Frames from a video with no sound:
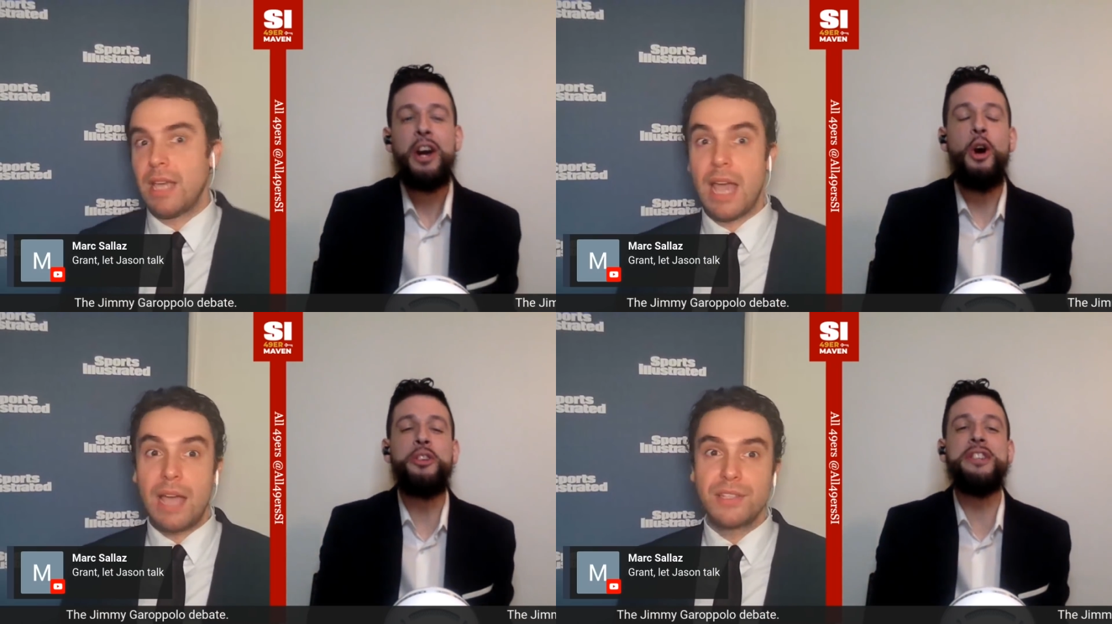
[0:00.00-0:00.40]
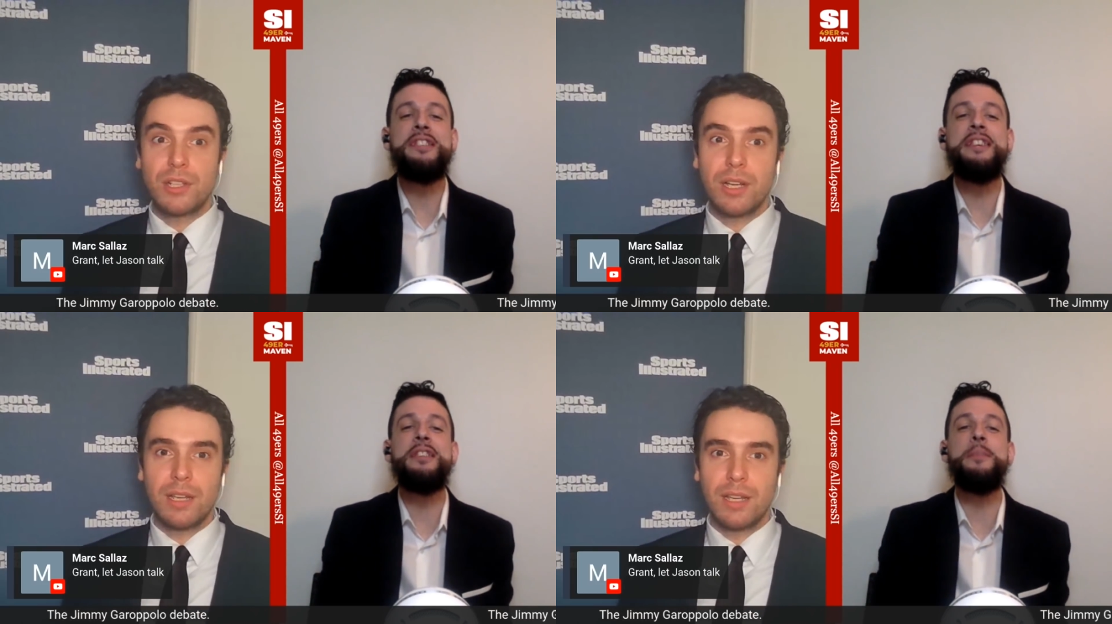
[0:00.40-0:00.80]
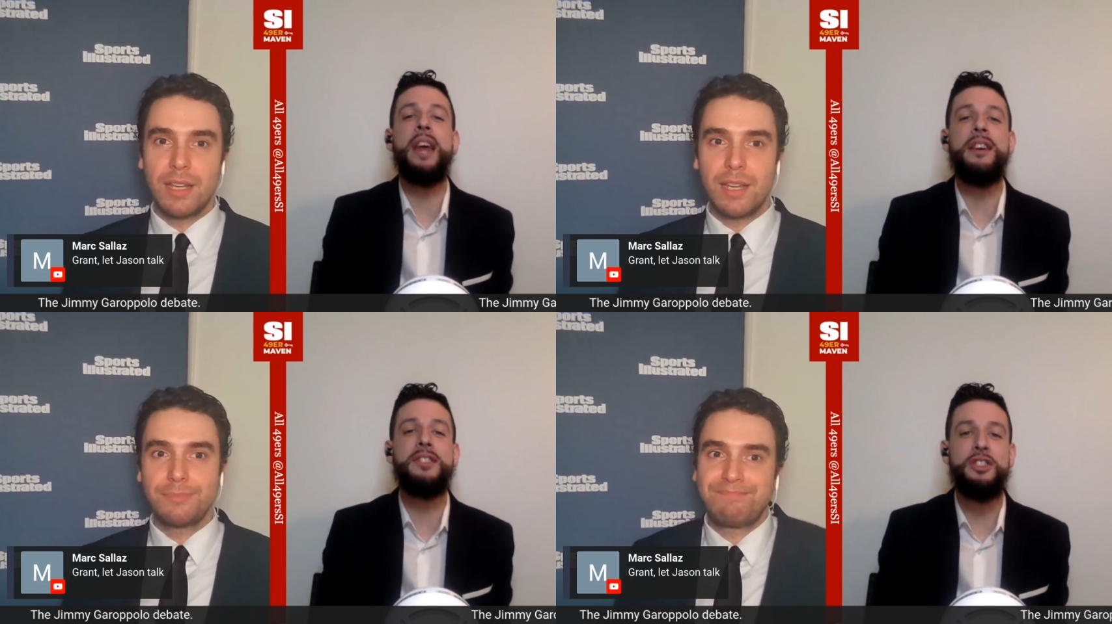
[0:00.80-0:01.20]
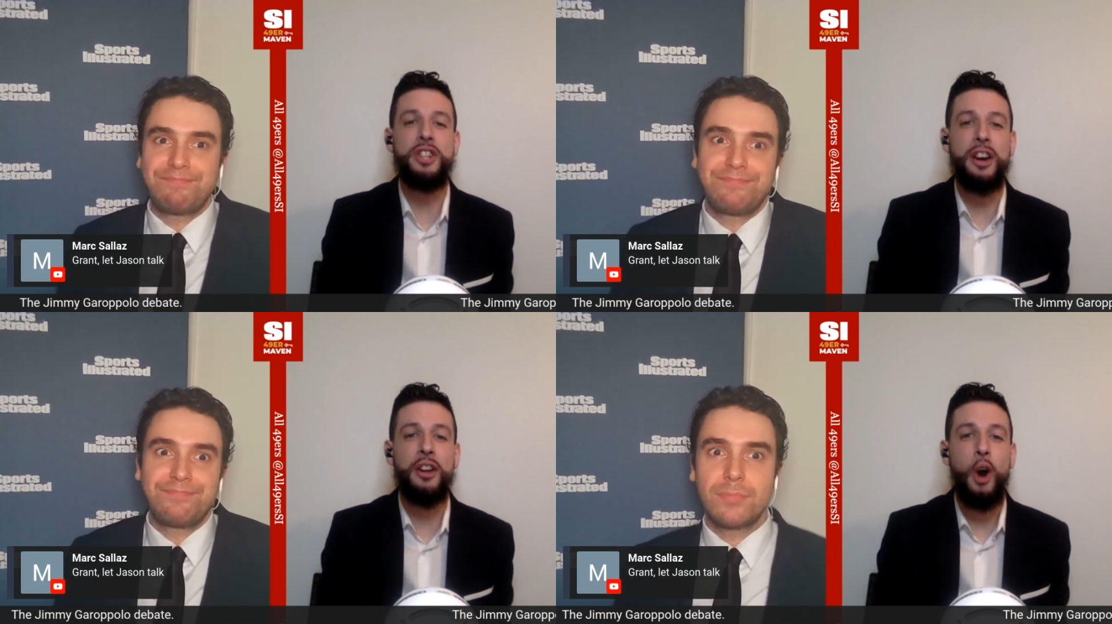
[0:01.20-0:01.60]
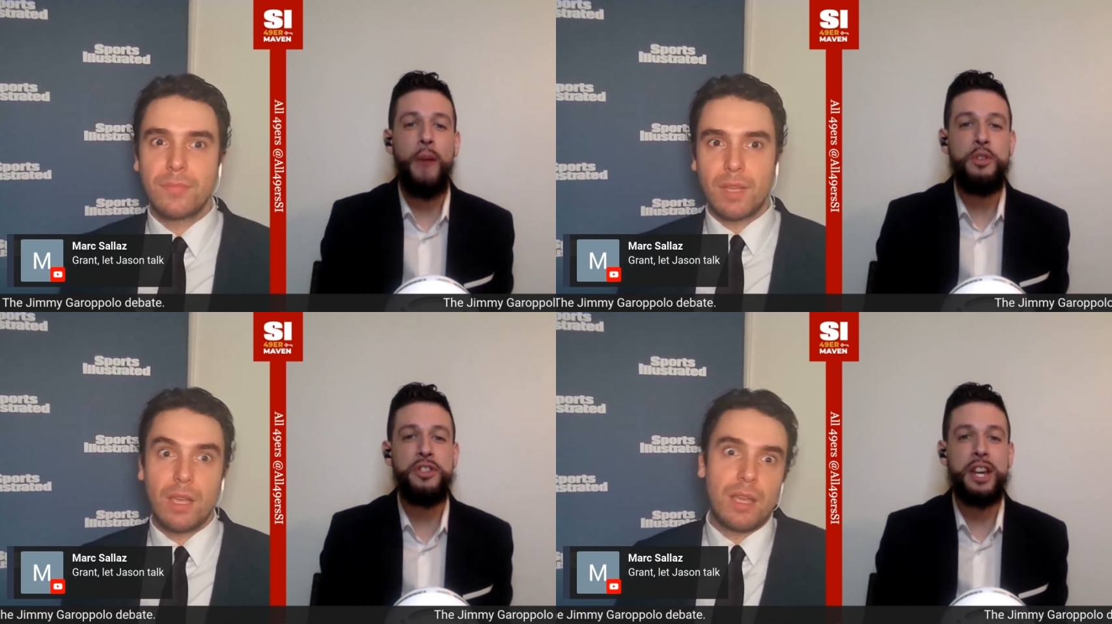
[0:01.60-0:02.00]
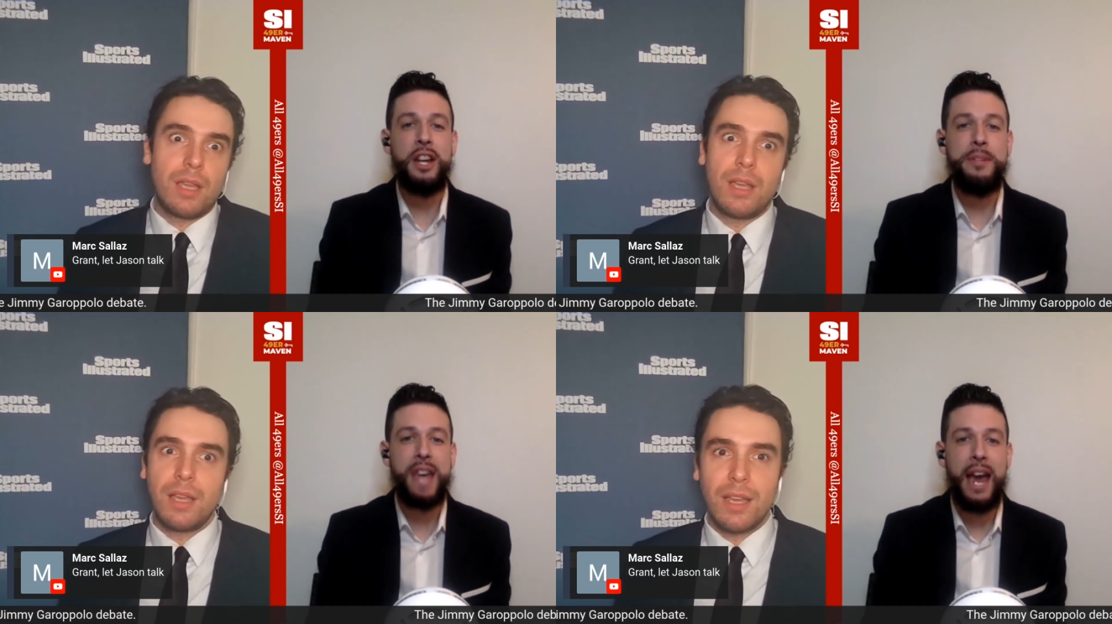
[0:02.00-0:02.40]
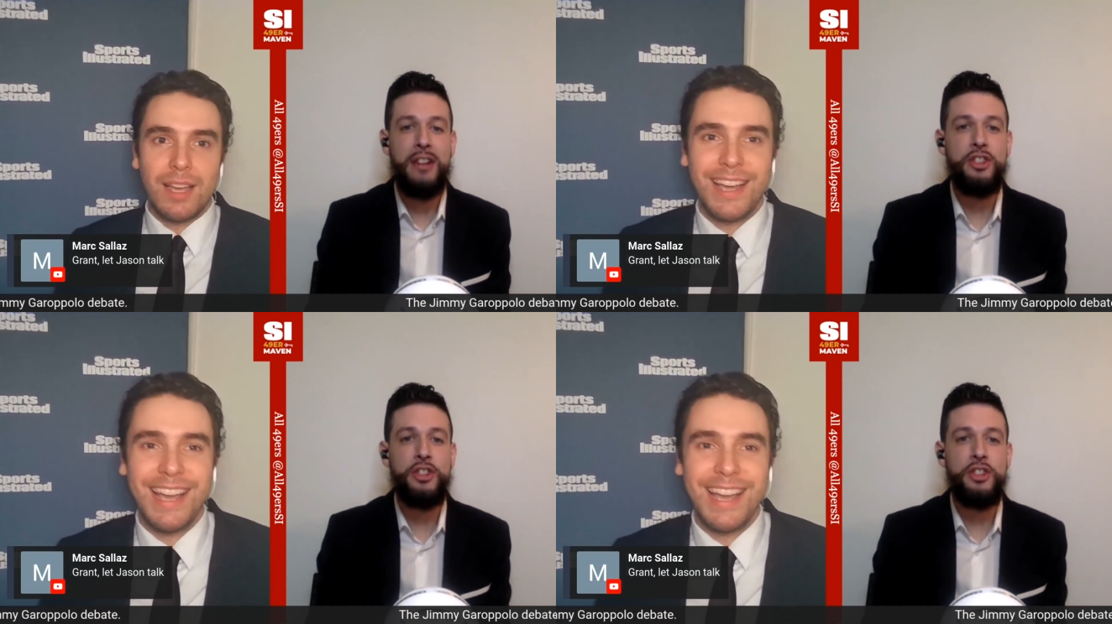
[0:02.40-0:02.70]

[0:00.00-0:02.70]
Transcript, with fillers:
Speaker 1: coaches yeah, see some things this year, though. Have you seen him? He's aged